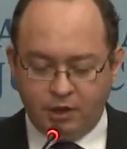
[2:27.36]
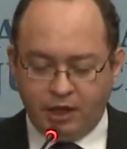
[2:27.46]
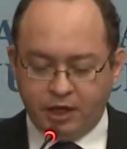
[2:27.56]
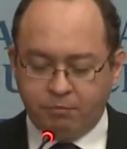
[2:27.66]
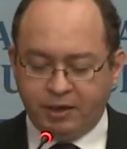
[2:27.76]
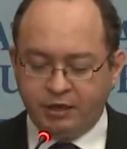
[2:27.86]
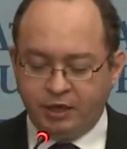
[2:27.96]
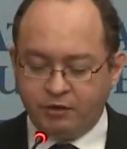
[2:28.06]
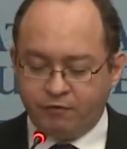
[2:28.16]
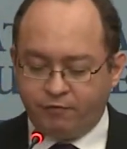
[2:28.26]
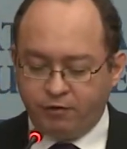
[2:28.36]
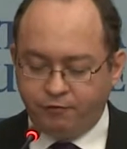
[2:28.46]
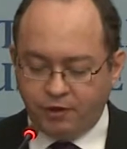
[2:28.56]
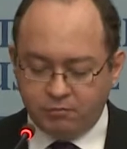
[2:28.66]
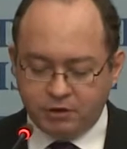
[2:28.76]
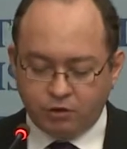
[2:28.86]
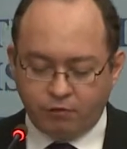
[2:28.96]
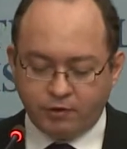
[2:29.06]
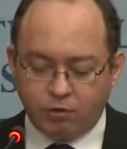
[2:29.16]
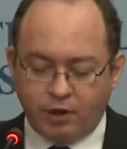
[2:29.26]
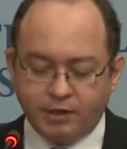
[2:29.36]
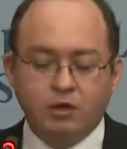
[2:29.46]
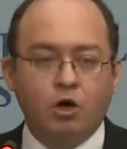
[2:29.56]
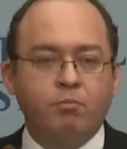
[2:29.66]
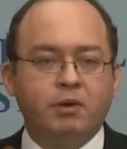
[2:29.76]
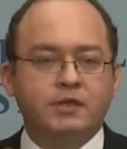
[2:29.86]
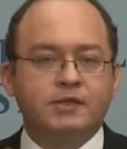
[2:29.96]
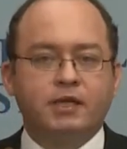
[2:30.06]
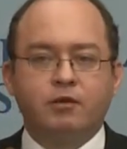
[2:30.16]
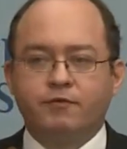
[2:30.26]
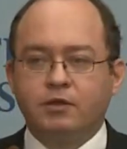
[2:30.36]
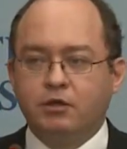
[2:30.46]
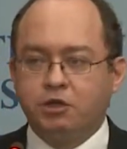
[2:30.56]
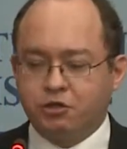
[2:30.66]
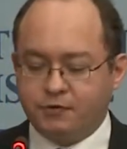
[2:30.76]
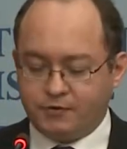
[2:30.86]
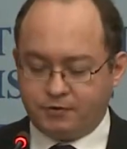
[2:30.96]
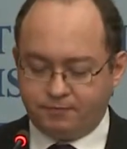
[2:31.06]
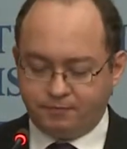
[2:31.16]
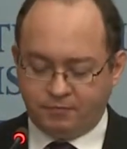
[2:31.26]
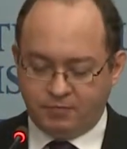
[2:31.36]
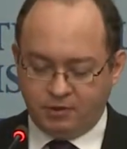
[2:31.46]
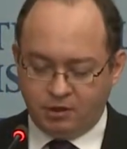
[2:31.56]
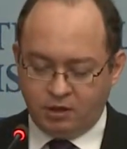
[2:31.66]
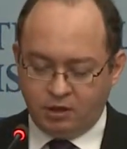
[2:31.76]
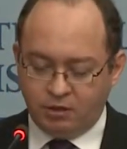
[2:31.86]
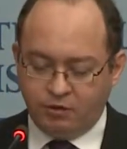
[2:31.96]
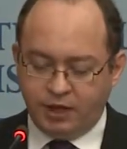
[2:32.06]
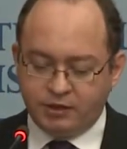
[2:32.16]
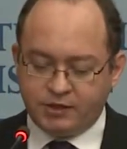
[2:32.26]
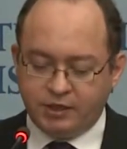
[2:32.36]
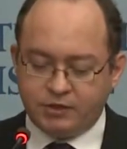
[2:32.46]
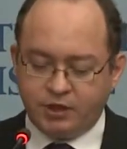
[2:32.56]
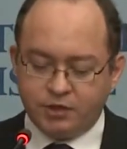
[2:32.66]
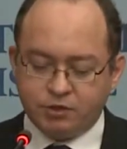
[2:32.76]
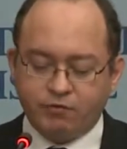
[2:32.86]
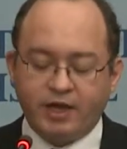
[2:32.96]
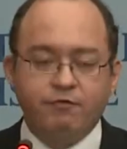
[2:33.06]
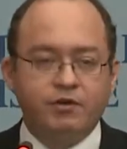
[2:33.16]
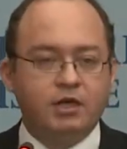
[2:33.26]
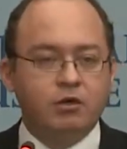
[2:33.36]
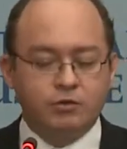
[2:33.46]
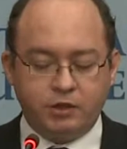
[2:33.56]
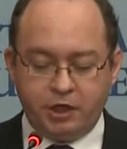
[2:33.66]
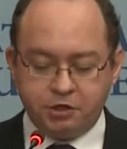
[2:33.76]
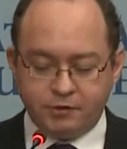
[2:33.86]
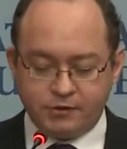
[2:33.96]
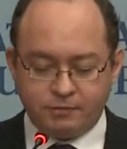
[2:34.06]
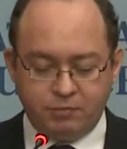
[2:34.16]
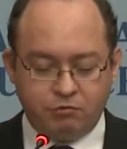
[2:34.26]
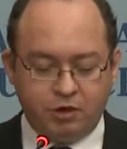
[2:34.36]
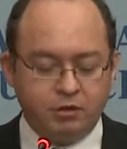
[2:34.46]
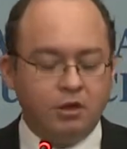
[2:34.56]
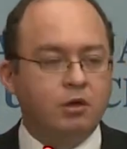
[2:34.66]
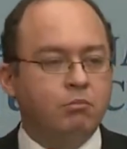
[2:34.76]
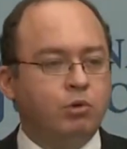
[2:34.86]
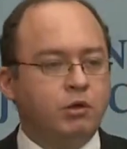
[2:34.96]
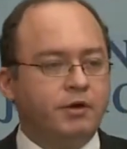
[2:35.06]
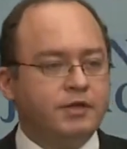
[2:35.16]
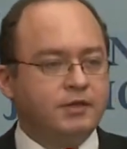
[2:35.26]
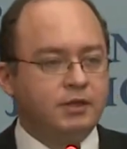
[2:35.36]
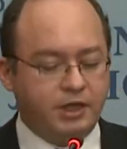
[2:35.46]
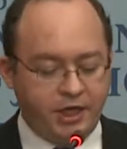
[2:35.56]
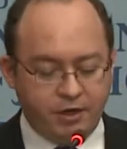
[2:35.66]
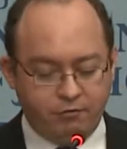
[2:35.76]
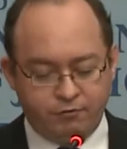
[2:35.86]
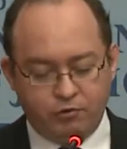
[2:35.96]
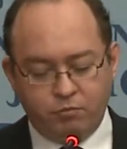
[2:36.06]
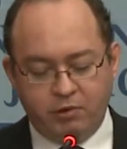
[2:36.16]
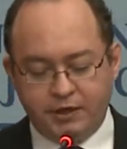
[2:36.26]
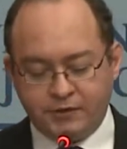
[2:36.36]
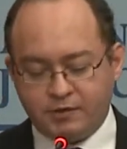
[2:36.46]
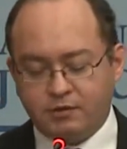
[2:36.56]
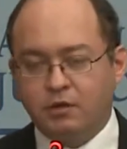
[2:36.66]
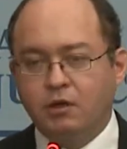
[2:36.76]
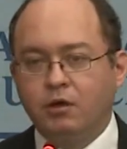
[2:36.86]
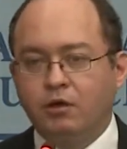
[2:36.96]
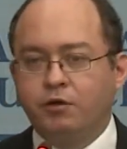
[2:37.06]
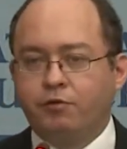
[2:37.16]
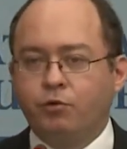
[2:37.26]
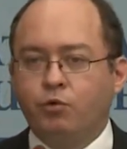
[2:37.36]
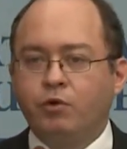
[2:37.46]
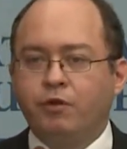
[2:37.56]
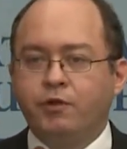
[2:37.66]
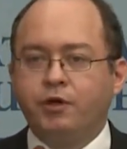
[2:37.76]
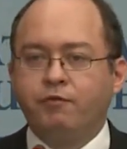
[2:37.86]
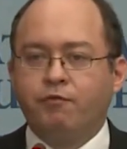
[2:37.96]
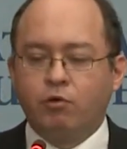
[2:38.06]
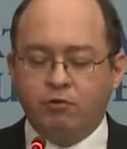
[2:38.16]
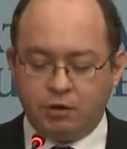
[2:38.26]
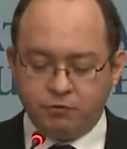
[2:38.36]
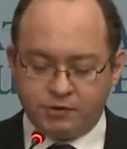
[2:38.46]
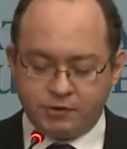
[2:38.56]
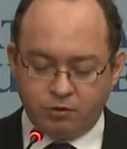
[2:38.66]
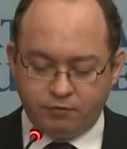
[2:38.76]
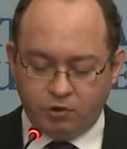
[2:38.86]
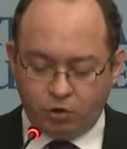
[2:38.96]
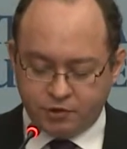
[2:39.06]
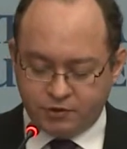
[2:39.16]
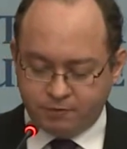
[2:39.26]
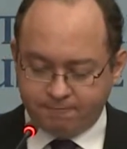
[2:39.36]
and pending the fulfillment of a quite complex set of conditions. Then 6 years of heavy negotiations between Bucharest and Kiev took place through 34 rounds of talks.